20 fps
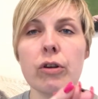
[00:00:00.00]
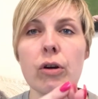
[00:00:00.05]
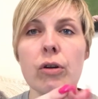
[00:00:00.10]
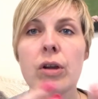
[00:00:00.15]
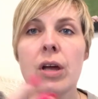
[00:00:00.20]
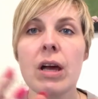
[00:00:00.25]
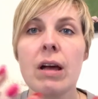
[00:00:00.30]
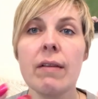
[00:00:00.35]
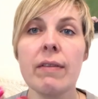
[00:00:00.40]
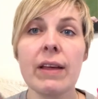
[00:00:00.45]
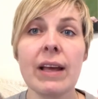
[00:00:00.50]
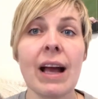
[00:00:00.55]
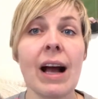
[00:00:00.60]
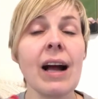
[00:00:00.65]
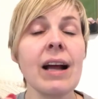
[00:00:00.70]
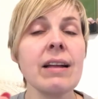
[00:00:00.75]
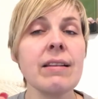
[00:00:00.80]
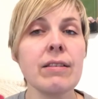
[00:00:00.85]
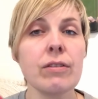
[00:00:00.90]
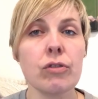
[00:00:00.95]
on the
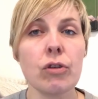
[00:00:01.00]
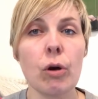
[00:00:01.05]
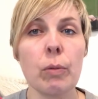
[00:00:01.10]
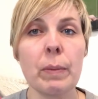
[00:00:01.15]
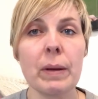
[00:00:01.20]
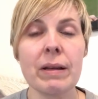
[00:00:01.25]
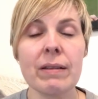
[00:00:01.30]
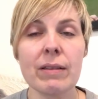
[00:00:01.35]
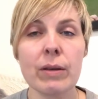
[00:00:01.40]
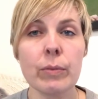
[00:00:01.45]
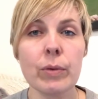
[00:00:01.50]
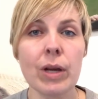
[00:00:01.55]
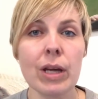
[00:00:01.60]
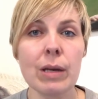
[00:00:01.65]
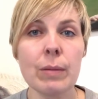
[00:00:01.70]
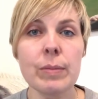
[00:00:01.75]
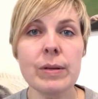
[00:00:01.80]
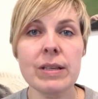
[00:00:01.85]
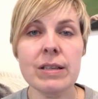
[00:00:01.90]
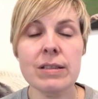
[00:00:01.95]
kinds of topics that we're going
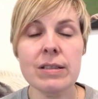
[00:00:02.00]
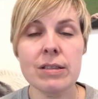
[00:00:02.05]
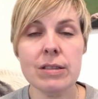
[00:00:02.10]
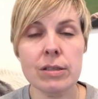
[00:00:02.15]
to be